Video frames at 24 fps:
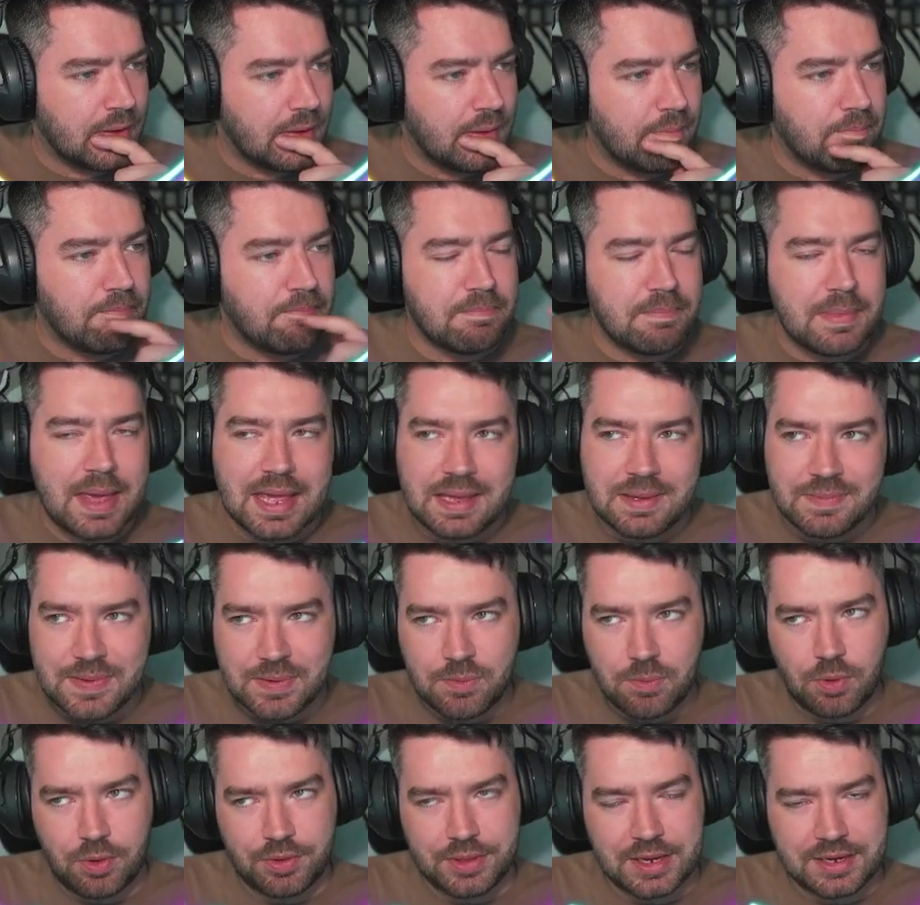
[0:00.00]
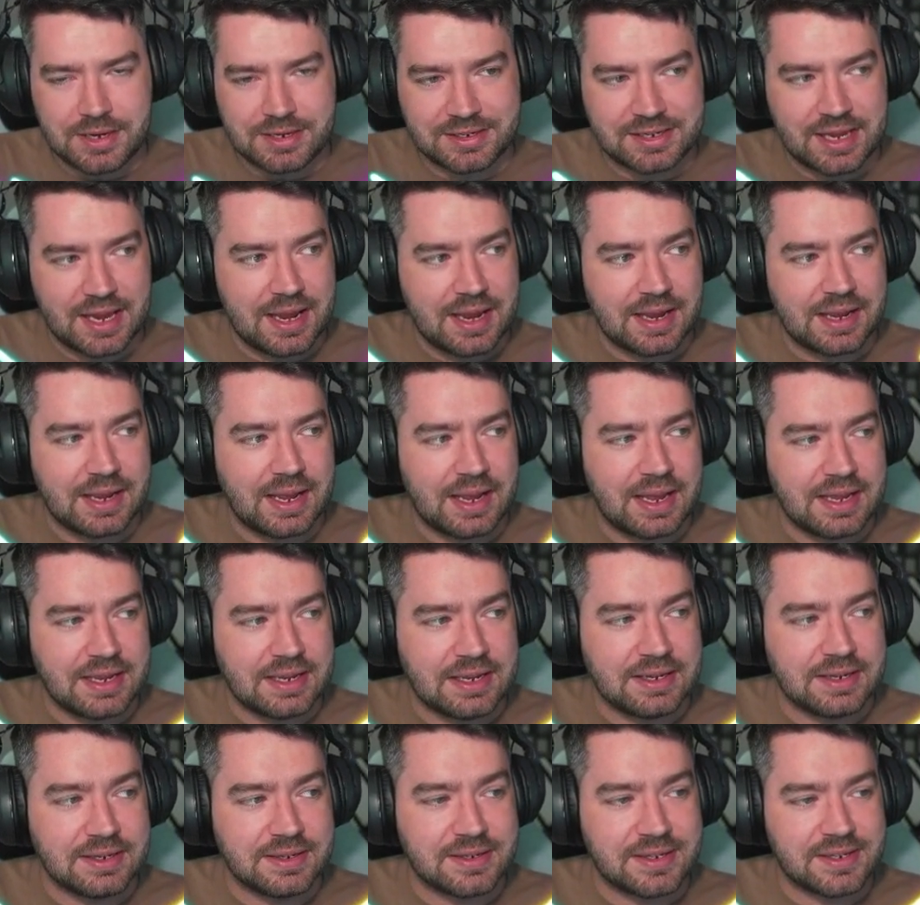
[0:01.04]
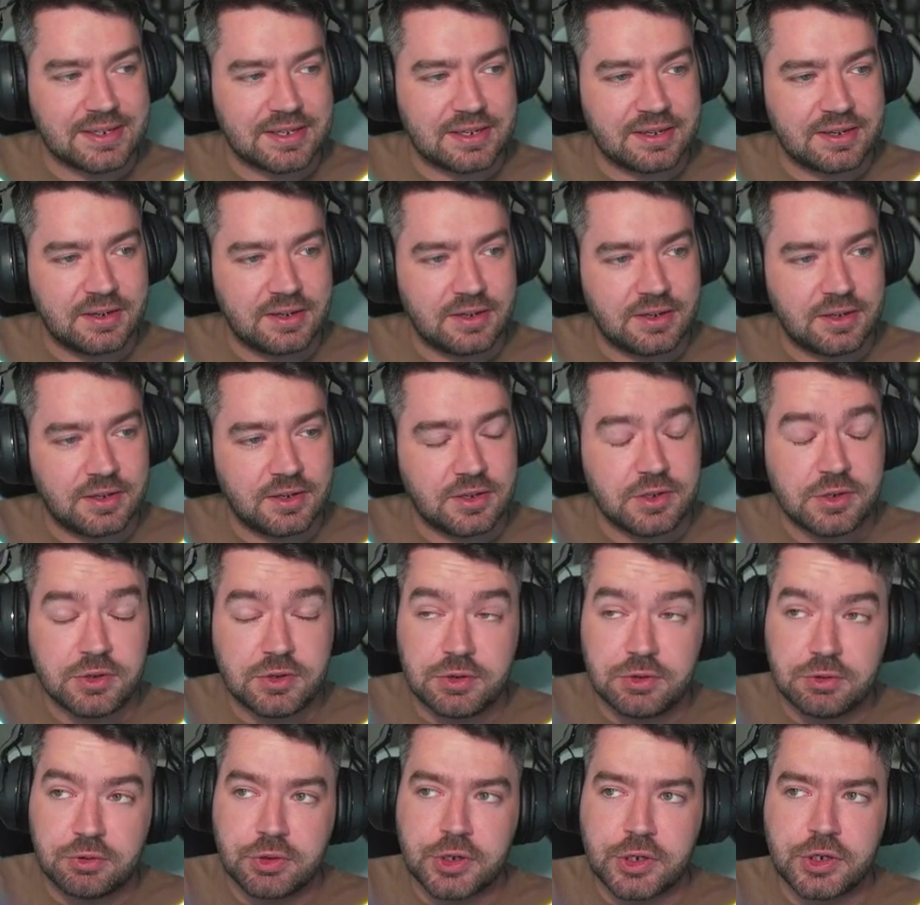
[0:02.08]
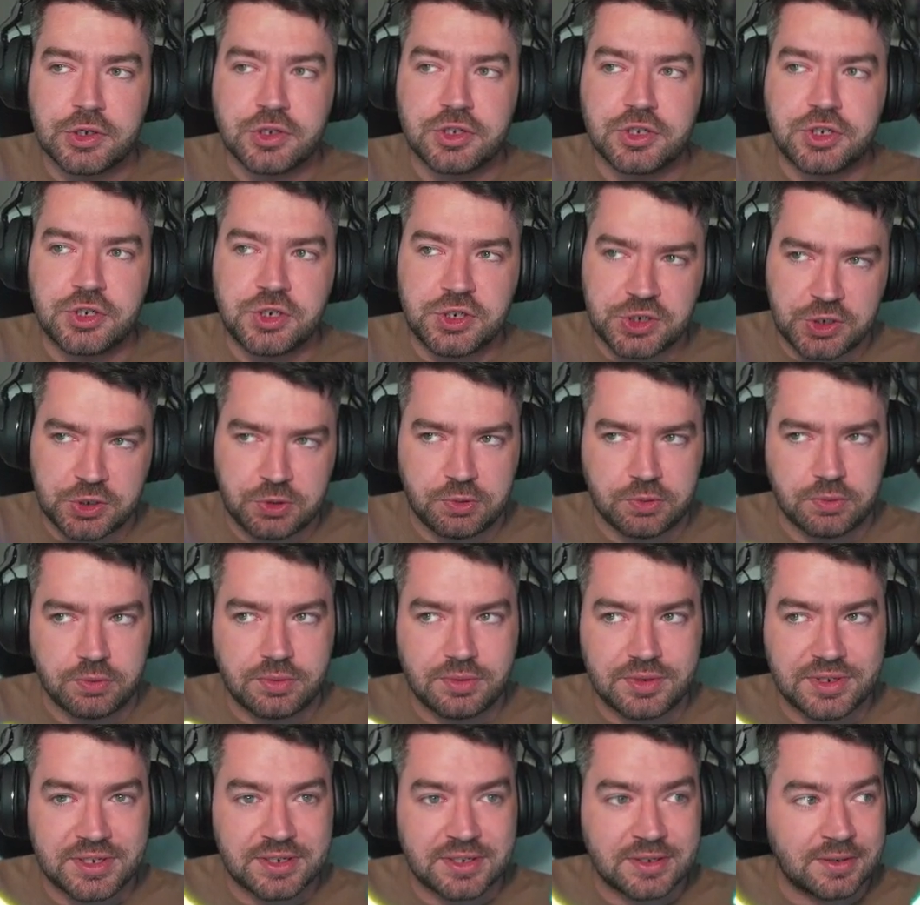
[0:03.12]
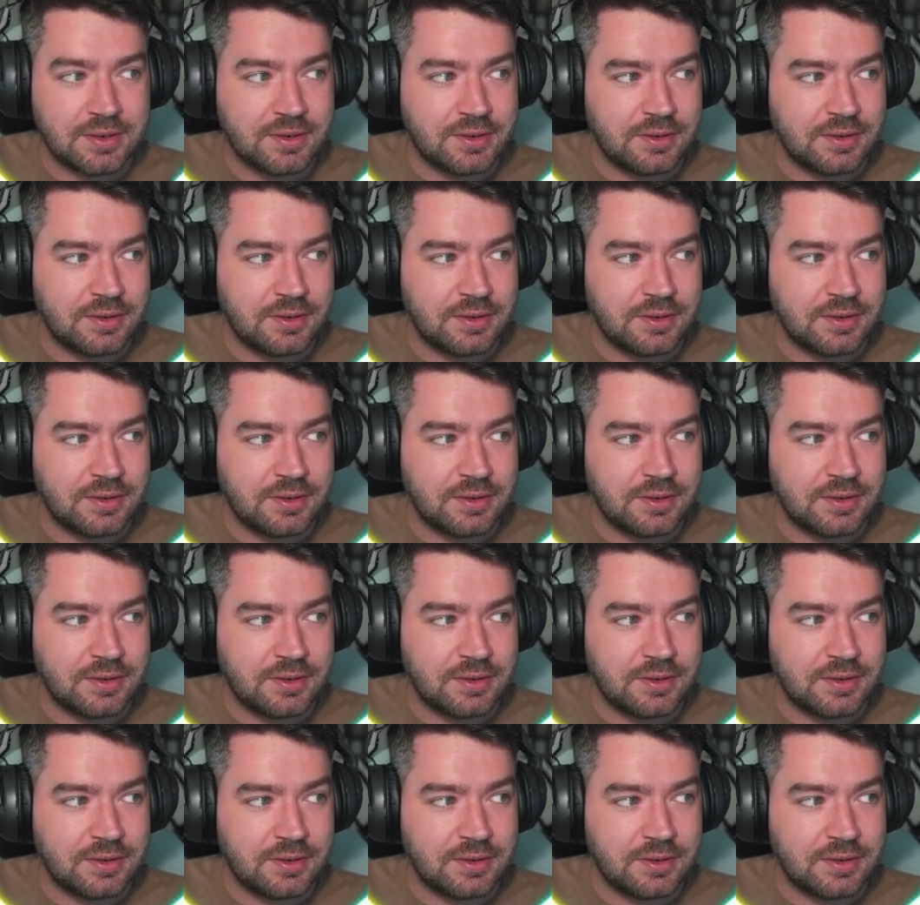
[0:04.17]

what they're saying is you can choose